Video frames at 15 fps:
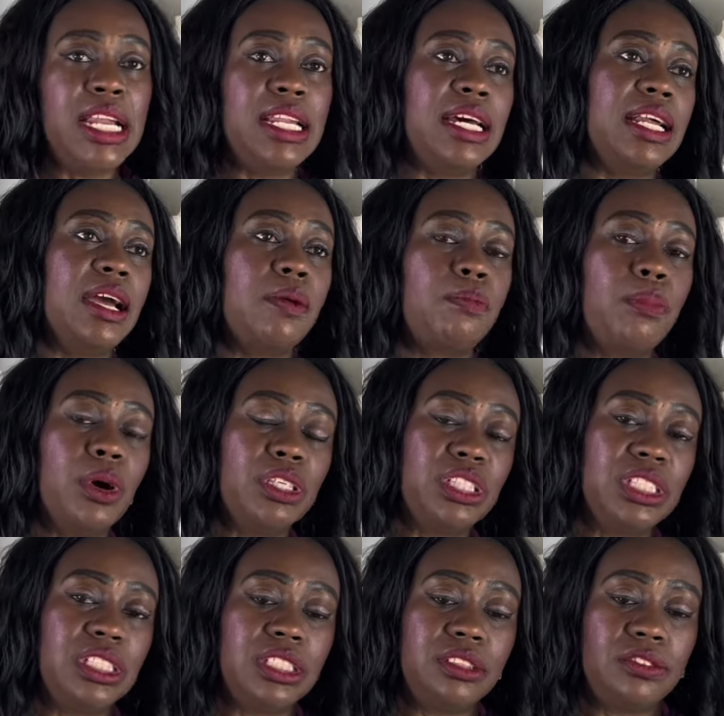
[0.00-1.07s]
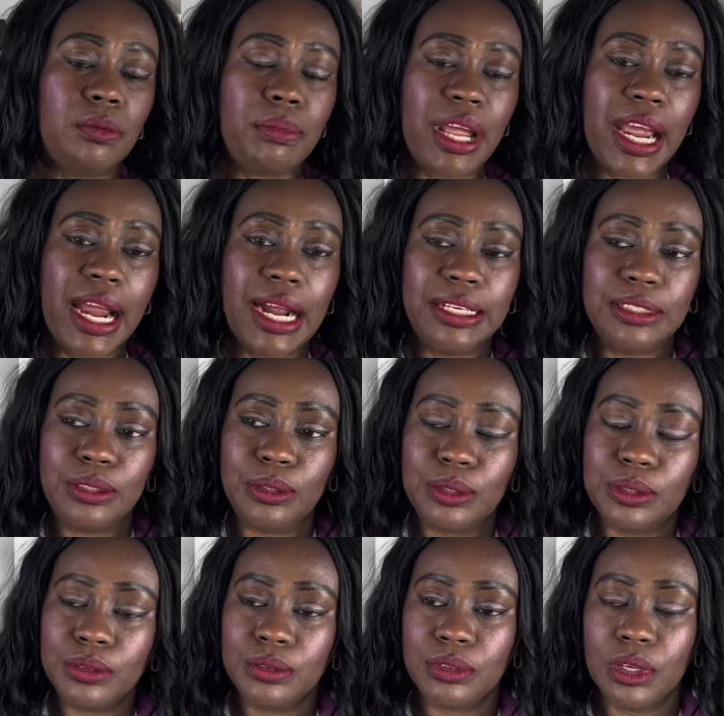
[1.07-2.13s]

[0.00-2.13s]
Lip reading: that I purchased from Ado